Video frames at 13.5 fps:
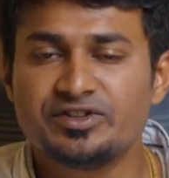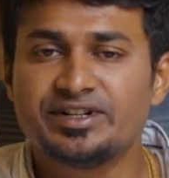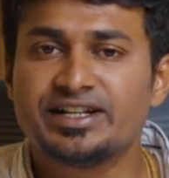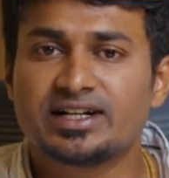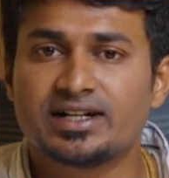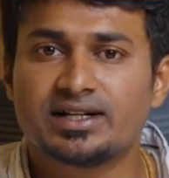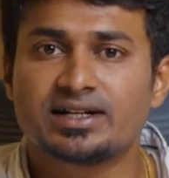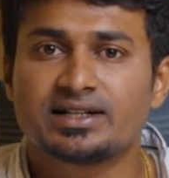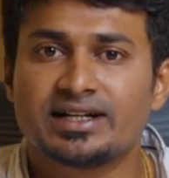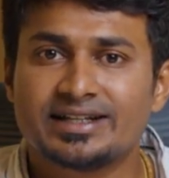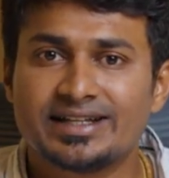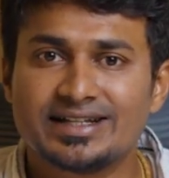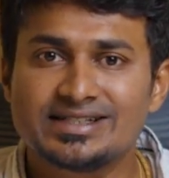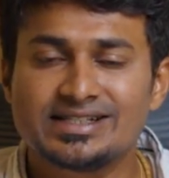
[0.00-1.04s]
we declare that
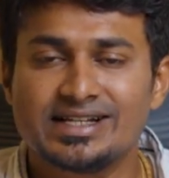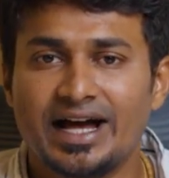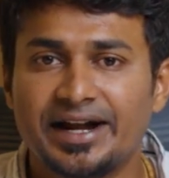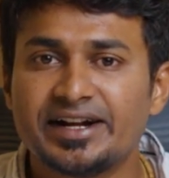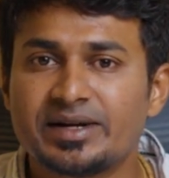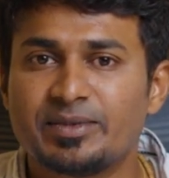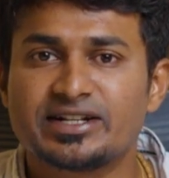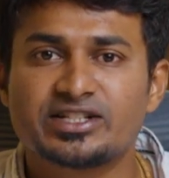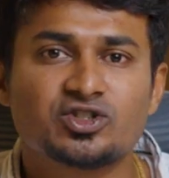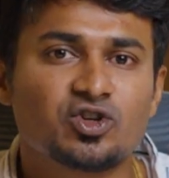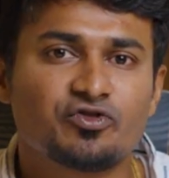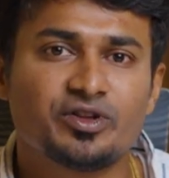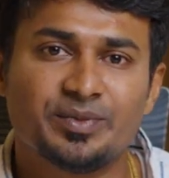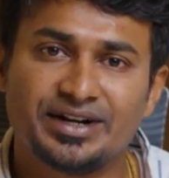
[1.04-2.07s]
there is 100%
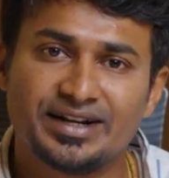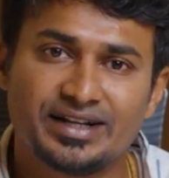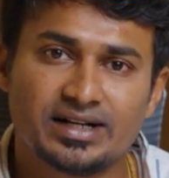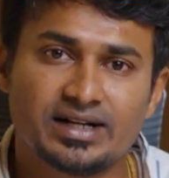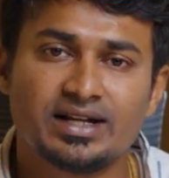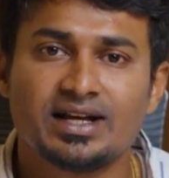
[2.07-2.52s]
of the material